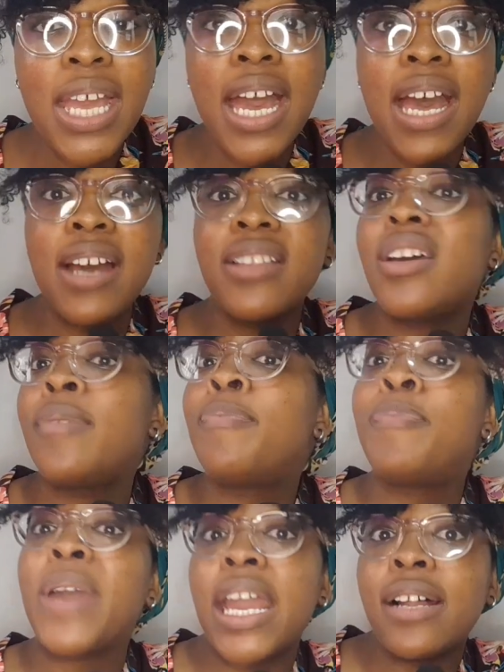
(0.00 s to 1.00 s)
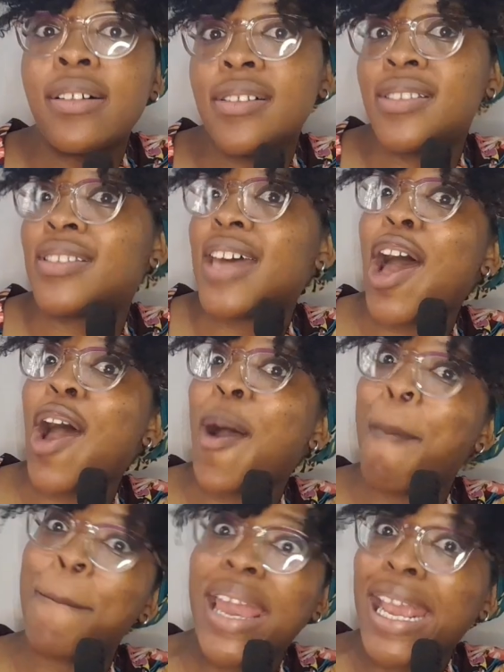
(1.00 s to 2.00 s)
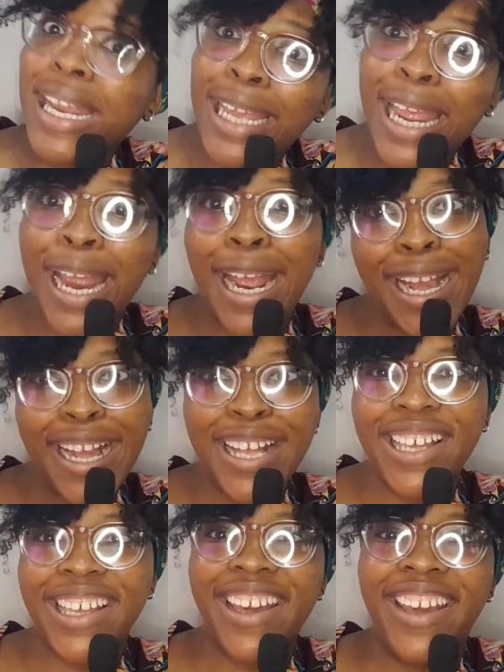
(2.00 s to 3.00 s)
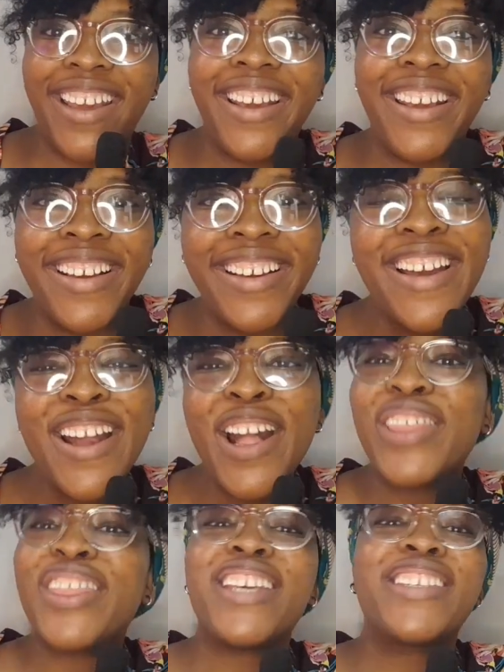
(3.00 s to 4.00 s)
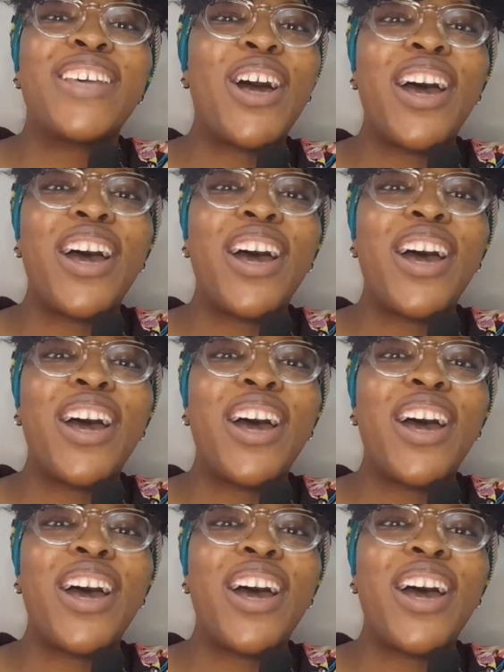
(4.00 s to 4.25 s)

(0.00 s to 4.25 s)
And the bales are bailing, okay? there's